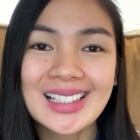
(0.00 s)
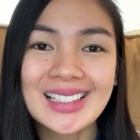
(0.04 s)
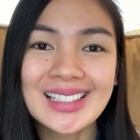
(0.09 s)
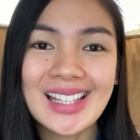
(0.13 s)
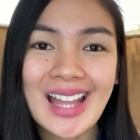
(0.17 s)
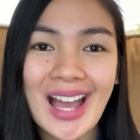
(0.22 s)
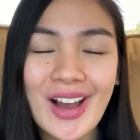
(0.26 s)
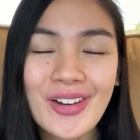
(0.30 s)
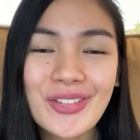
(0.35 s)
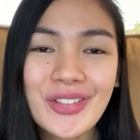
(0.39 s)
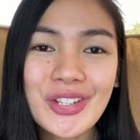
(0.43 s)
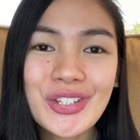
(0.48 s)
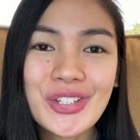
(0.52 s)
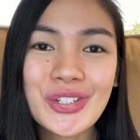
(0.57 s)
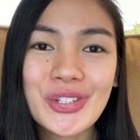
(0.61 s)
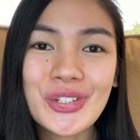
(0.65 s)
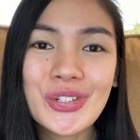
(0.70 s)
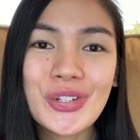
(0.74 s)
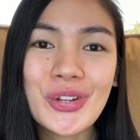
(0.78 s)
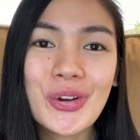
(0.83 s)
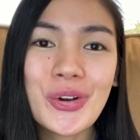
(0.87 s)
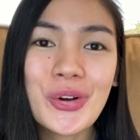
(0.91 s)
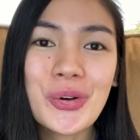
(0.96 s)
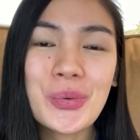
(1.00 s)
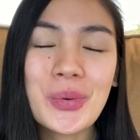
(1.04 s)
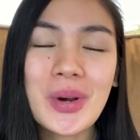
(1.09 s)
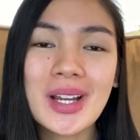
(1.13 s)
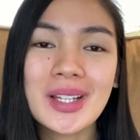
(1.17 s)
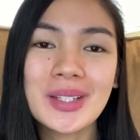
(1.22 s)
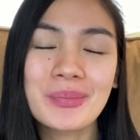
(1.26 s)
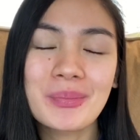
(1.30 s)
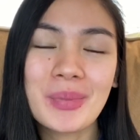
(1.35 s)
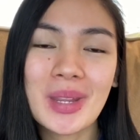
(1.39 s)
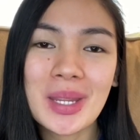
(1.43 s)
Now that you know
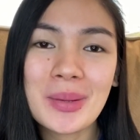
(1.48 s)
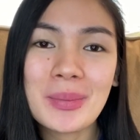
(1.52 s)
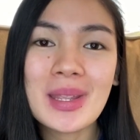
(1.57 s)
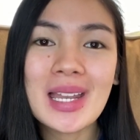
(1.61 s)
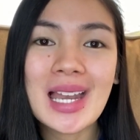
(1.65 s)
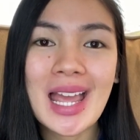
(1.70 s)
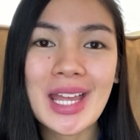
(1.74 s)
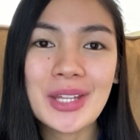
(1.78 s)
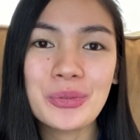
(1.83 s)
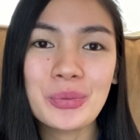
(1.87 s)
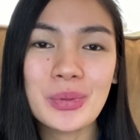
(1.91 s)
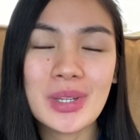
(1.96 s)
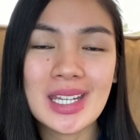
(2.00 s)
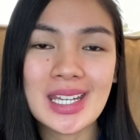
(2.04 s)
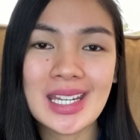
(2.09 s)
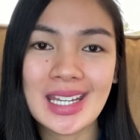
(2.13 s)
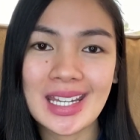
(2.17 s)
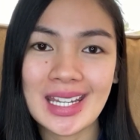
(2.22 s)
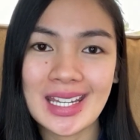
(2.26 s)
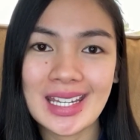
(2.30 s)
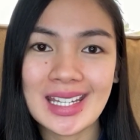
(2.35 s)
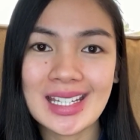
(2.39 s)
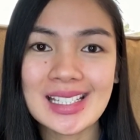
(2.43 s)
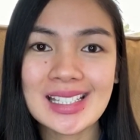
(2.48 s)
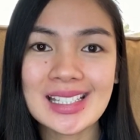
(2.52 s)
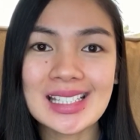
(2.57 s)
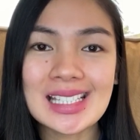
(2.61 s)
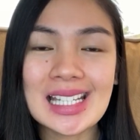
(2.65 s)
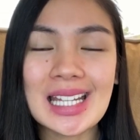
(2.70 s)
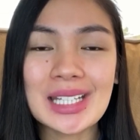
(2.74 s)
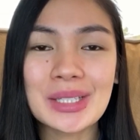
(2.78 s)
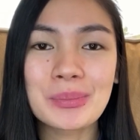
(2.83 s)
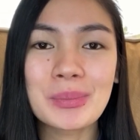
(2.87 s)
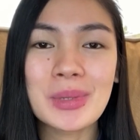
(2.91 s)
what Baby Led Weaning is,
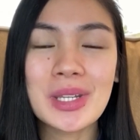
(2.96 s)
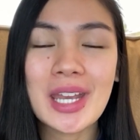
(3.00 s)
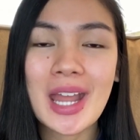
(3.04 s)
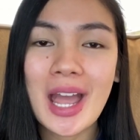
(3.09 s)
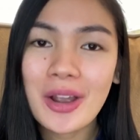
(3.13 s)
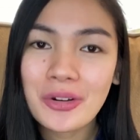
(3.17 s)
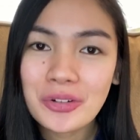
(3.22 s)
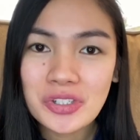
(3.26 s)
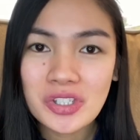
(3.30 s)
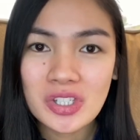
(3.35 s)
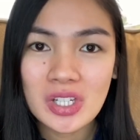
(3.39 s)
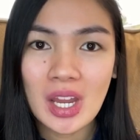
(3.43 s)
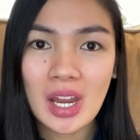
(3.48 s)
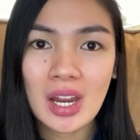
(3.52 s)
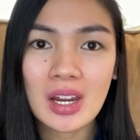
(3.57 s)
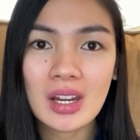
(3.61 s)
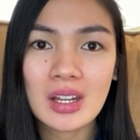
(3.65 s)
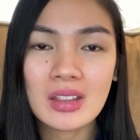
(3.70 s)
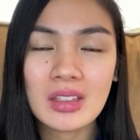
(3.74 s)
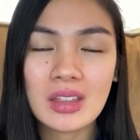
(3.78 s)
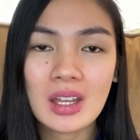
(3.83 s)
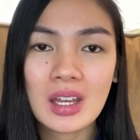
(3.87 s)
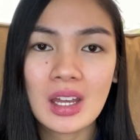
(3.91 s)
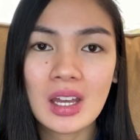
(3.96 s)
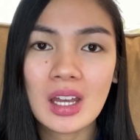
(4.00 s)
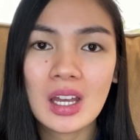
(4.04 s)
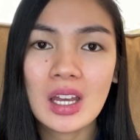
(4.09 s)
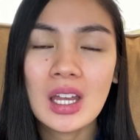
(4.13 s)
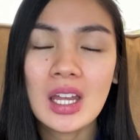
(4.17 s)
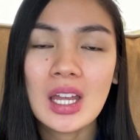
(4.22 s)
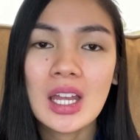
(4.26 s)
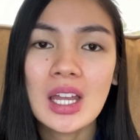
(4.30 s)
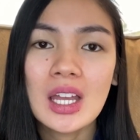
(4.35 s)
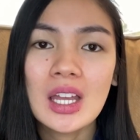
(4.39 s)
let me now share the
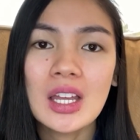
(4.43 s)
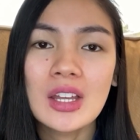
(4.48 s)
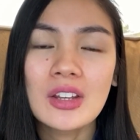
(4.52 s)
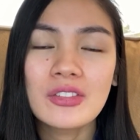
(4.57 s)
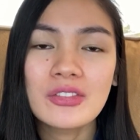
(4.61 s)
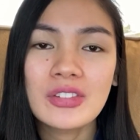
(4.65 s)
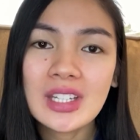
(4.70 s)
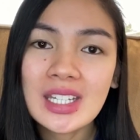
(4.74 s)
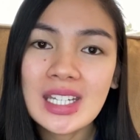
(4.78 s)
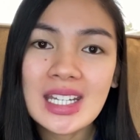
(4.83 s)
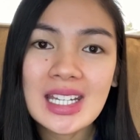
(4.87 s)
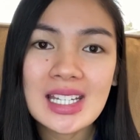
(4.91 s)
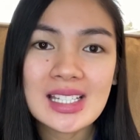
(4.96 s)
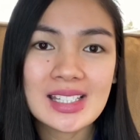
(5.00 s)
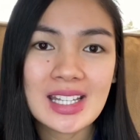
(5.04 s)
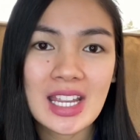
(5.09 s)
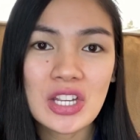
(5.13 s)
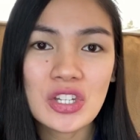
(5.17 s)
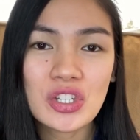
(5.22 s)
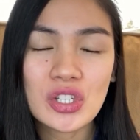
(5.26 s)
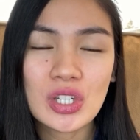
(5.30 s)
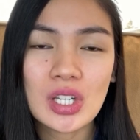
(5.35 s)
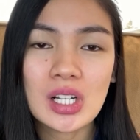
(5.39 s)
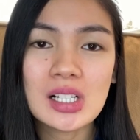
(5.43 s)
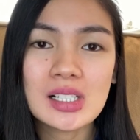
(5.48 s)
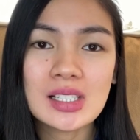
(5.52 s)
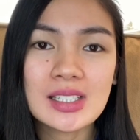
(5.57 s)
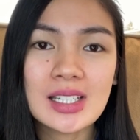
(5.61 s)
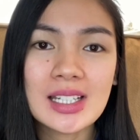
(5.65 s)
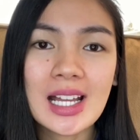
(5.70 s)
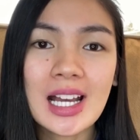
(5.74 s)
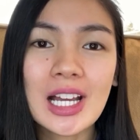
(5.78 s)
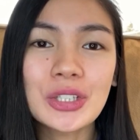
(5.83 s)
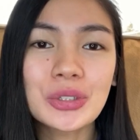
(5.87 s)
feeding essentials
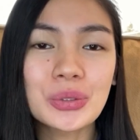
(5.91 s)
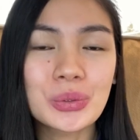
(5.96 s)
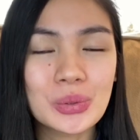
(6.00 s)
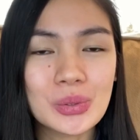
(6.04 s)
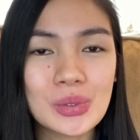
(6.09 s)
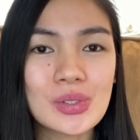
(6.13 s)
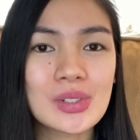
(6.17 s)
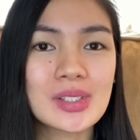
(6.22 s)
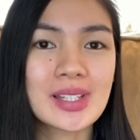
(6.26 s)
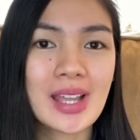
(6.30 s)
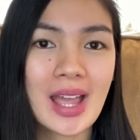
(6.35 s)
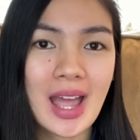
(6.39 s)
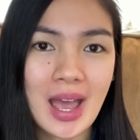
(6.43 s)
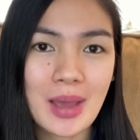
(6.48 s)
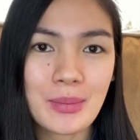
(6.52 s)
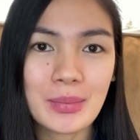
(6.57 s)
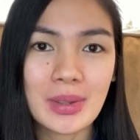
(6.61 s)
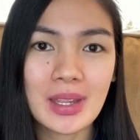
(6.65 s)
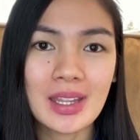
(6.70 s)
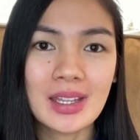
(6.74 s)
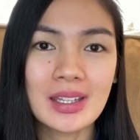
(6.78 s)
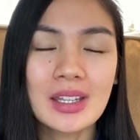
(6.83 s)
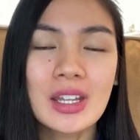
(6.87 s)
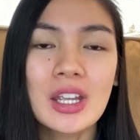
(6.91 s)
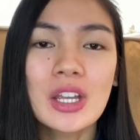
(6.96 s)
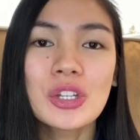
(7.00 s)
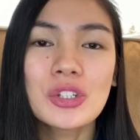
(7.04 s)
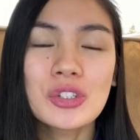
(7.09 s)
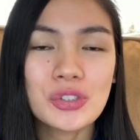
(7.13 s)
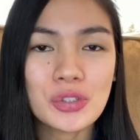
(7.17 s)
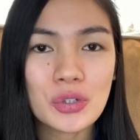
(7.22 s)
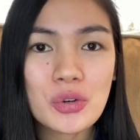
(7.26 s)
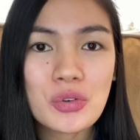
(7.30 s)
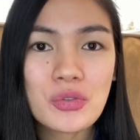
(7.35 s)
na nakatulong sa amin
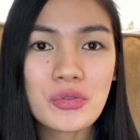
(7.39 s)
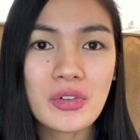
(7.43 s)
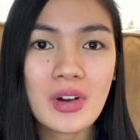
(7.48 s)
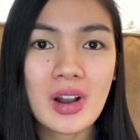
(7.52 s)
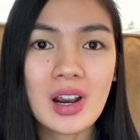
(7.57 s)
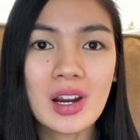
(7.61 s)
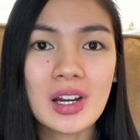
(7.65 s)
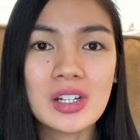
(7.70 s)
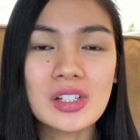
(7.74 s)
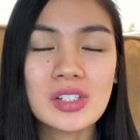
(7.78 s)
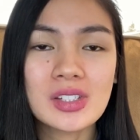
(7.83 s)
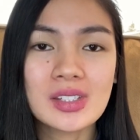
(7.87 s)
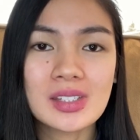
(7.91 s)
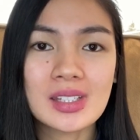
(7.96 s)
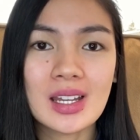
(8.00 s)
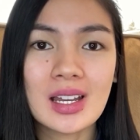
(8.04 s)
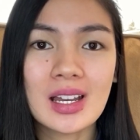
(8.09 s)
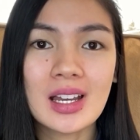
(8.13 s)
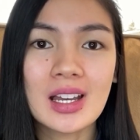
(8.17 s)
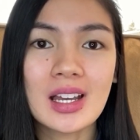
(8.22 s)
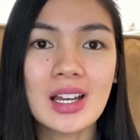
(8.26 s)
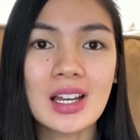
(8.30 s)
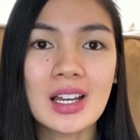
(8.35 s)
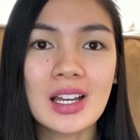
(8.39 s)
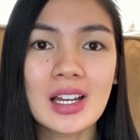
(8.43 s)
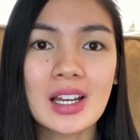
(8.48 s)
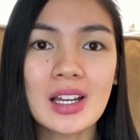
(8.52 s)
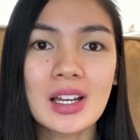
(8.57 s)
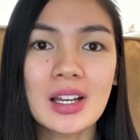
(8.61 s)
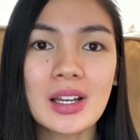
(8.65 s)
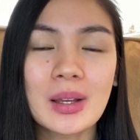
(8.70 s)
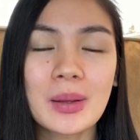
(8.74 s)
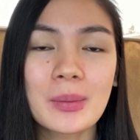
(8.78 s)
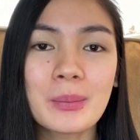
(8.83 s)
so far sa
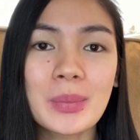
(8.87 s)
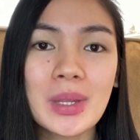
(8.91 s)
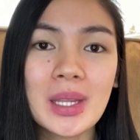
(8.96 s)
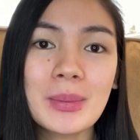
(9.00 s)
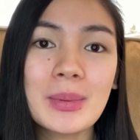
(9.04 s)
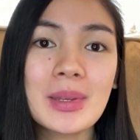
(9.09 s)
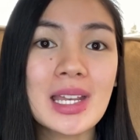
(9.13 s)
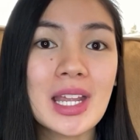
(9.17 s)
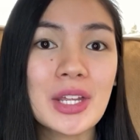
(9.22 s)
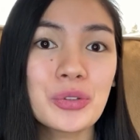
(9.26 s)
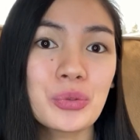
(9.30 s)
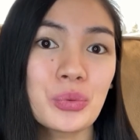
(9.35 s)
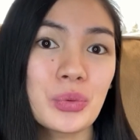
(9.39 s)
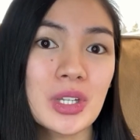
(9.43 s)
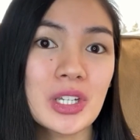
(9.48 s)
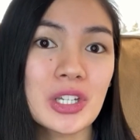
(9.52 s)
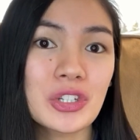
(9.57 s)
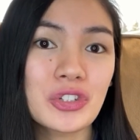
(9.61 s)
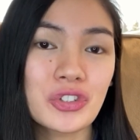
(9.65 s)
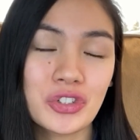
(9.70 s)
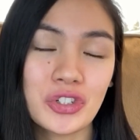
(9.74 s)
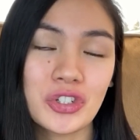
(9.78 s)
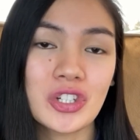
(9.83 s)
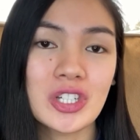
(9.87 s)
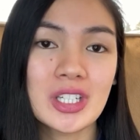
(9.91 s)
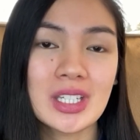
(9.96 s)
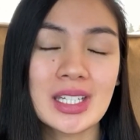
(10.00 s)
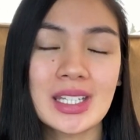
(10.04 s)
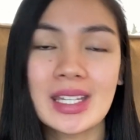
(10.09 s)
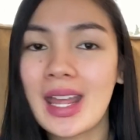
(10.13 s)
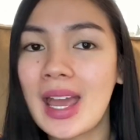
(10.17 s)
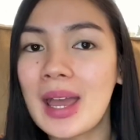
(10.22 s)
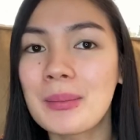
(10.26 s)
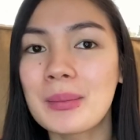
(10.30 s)
Baby Led Weaning
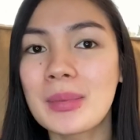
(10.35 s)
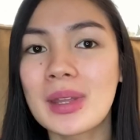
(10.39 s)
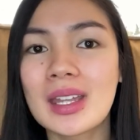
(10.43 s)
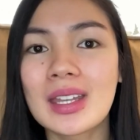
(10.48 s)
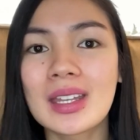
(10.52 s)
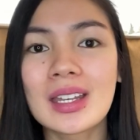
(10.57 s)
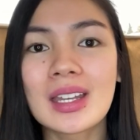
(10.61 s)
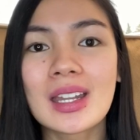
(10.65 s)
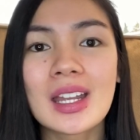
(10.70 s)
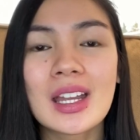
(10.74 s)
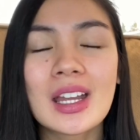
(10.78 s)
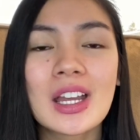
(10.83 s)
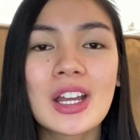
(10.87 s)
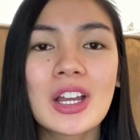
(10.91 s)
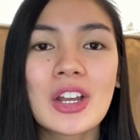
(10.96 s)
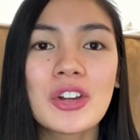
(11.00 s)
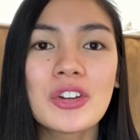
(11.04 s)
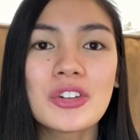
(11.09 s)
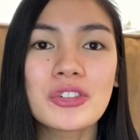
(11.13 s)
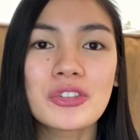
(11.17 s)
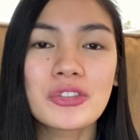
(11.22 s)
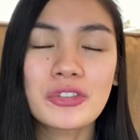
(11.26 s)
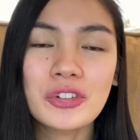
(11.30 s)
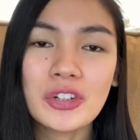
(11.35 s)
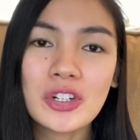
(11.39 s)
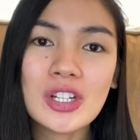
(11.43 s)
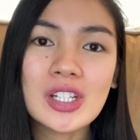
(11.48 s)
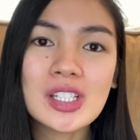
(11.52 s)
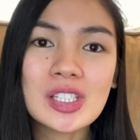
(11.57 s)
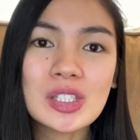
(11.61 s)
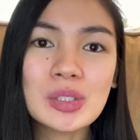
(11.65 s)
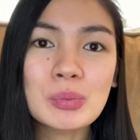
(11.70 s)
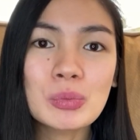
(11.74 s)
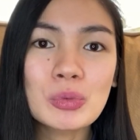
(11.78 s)
journey namin.
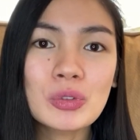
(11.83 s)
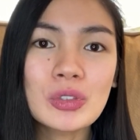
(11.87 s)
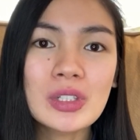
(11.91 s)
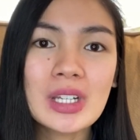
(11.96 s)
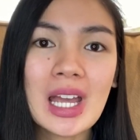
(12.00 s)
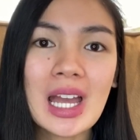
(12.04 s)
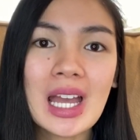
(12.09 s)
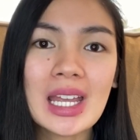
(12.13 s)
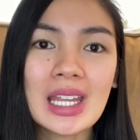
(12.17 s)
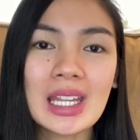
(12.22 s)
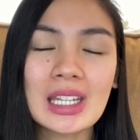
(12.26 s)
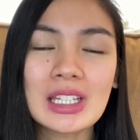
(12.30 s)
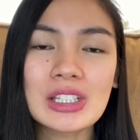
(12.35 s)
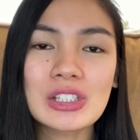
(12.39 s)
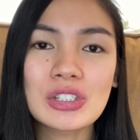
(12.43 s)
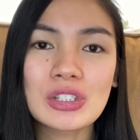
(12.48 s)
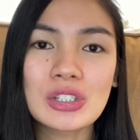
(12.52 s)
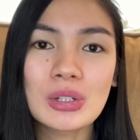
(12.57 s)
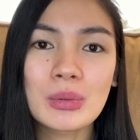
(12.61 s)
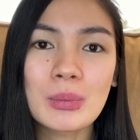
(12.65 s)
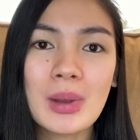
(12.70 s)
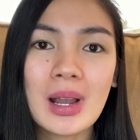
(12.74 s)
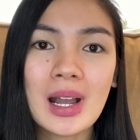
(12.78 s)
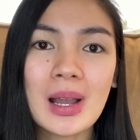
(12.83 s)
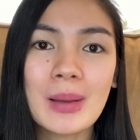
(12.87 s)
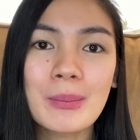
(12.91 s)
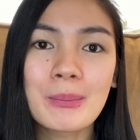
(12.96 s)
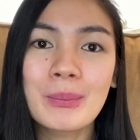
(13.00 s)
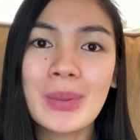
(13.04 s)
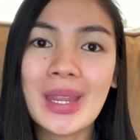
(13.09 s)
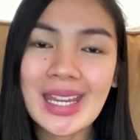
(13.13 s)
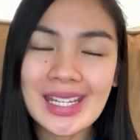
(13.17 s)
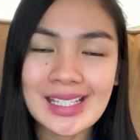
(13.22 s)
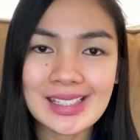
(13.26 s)
first muna is yung mga
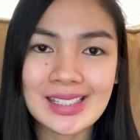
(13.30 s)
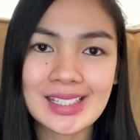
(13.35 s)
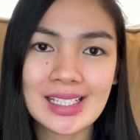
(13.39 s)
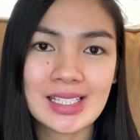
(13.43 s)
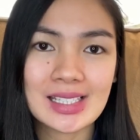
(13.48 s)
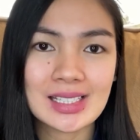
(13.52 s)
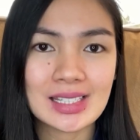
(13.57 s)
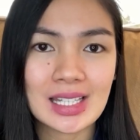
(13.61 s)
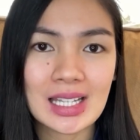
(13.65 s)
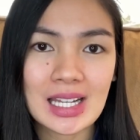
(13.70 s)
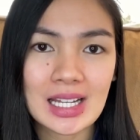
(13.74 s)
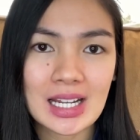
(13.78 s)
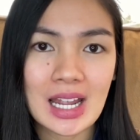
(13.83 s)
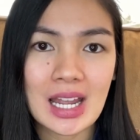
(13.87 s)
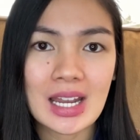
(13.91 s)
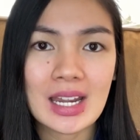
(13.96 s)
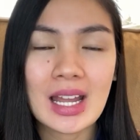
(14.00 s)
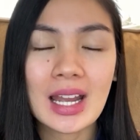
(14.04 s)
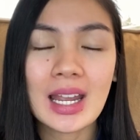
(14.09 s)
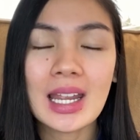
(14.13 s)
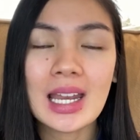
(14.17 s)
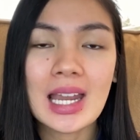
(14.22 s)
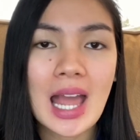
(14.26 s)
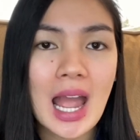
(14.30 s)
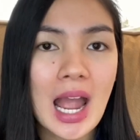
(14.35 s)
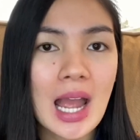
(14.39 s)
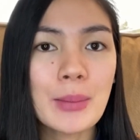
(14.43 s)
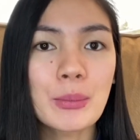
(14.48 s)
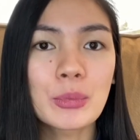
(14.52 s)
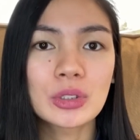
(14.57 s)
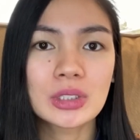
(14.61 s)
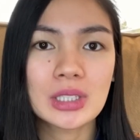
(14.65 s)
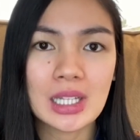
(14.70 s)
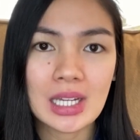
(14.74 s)
basics talaga na kailangan
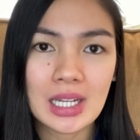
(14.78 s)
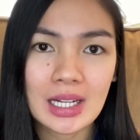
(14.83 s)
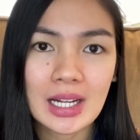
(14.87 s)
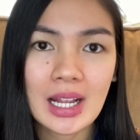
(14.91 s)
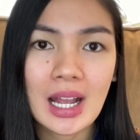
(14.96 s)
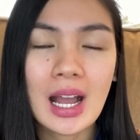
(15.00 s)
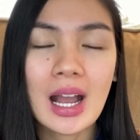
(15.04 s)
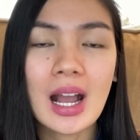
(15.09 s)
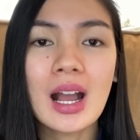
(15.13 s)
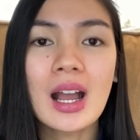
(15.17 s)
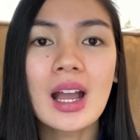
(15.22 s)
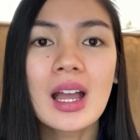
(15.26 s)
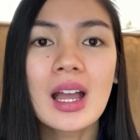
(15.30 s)
mo talagang